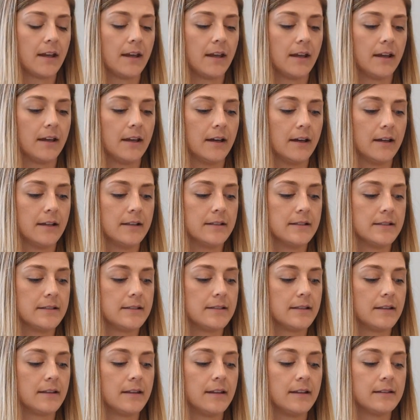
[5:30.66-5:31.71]
And
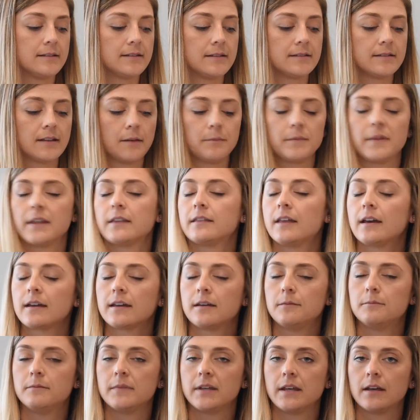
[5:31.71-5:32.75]
this is something that
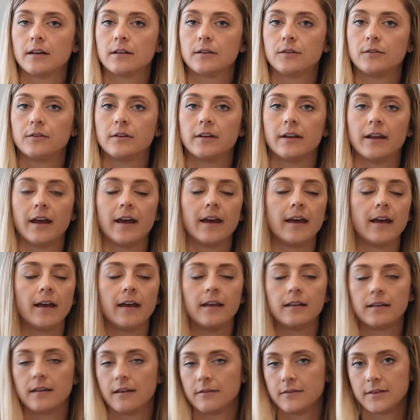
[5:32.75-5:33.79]
can be included at
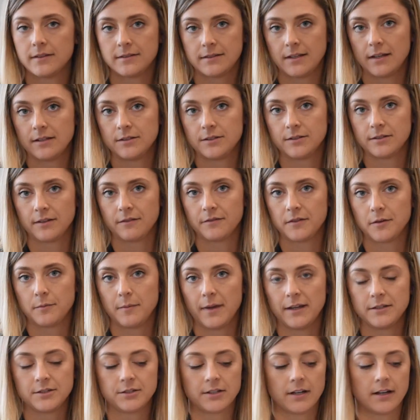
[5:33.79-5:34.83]
any of the stages of
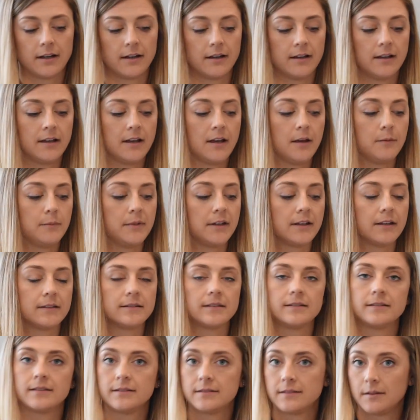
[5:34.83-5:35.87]
dementia because
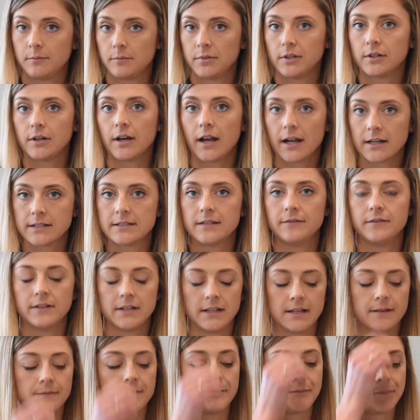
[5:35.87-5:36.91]
it's a simpler
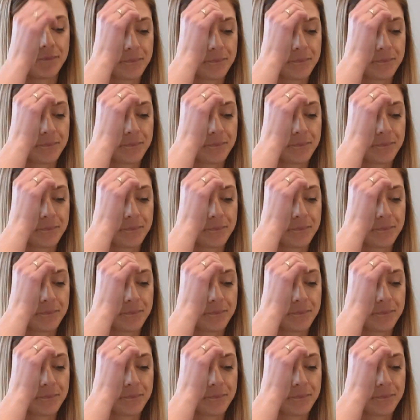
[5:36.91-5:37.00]
activity.